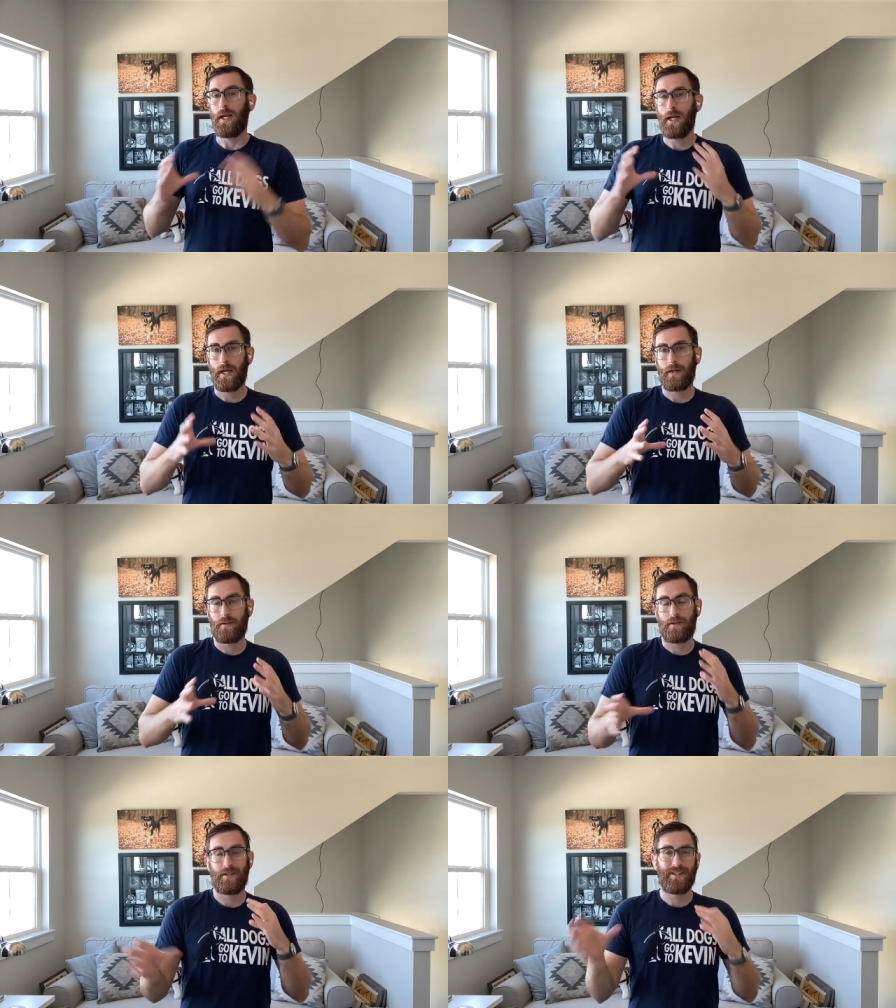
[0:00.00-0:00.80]

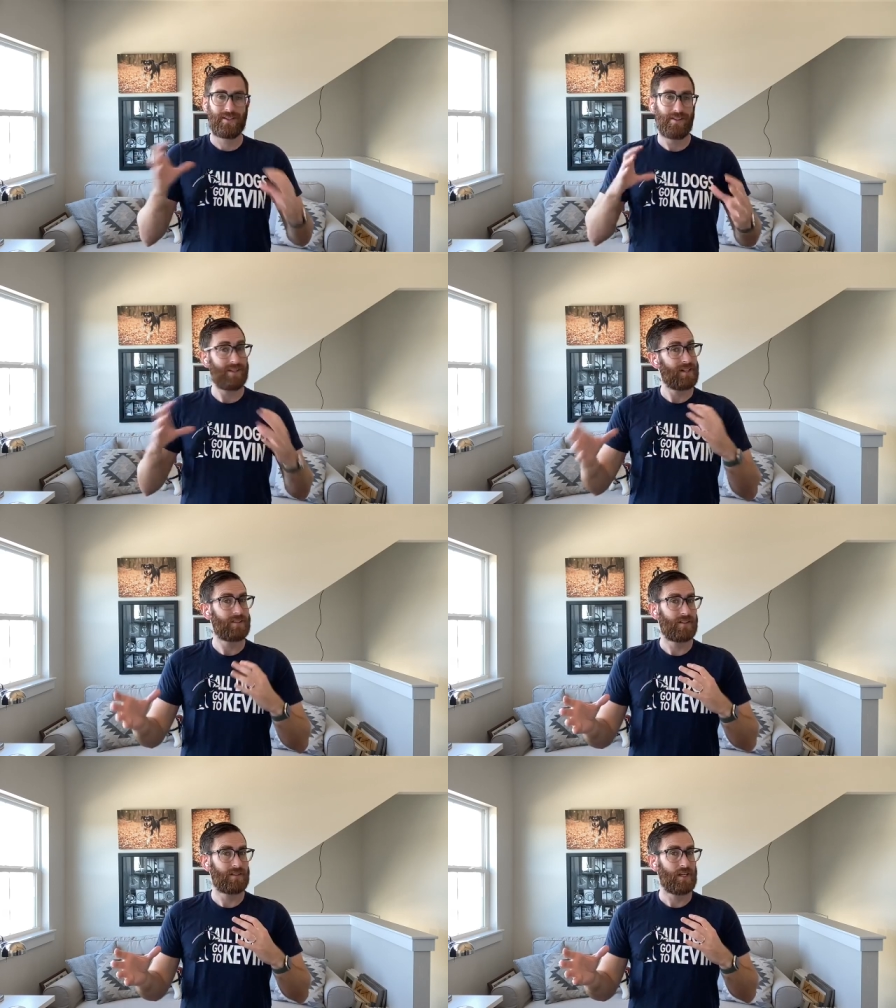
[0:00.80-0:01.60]
And the des-
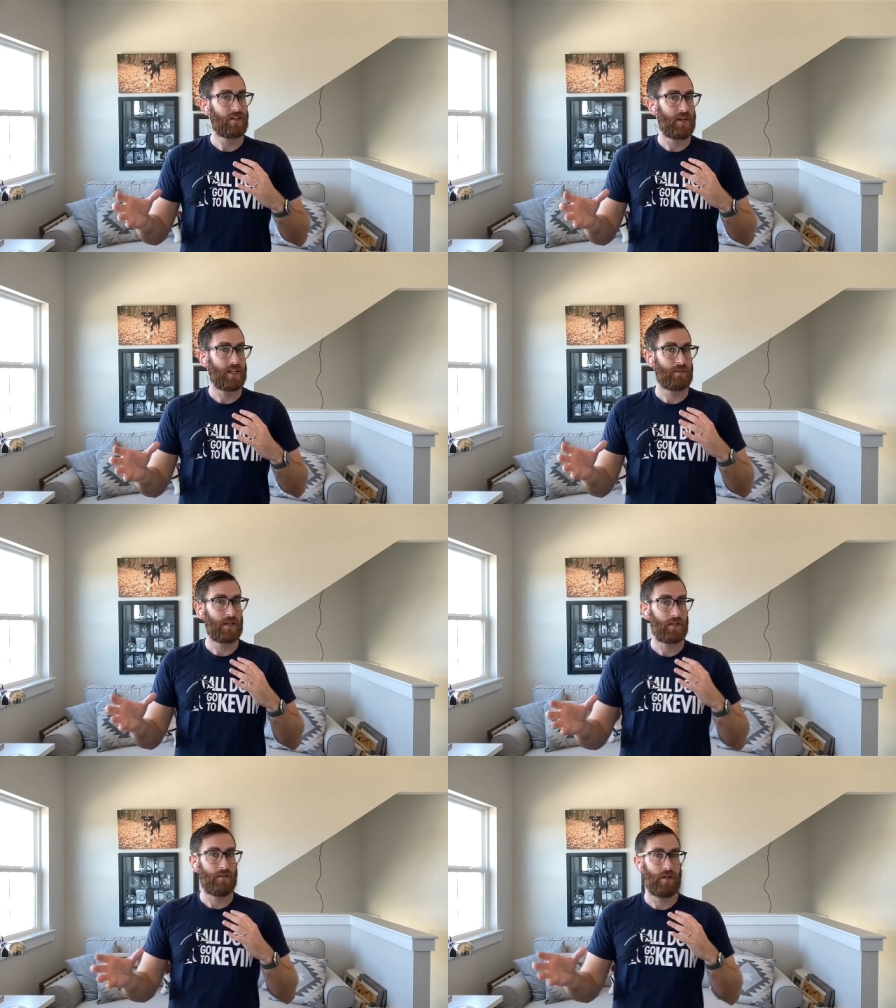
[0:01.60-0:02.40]
desensitization
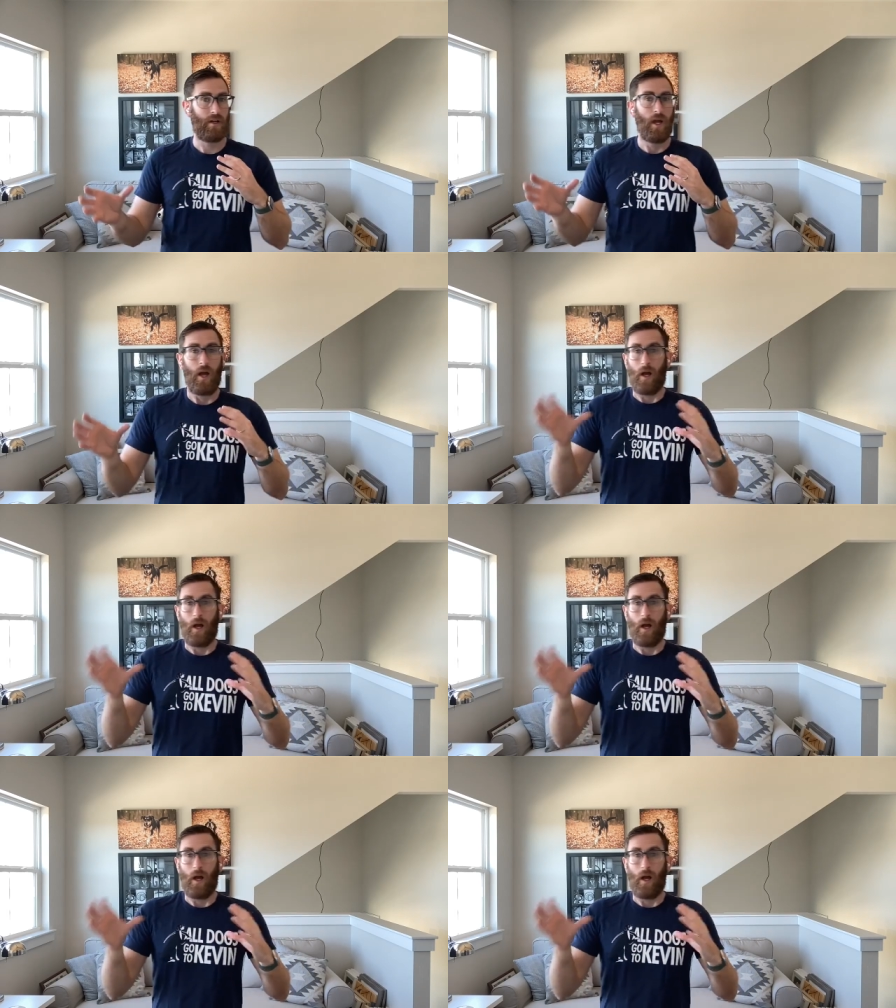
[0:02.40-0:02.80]
aspect of it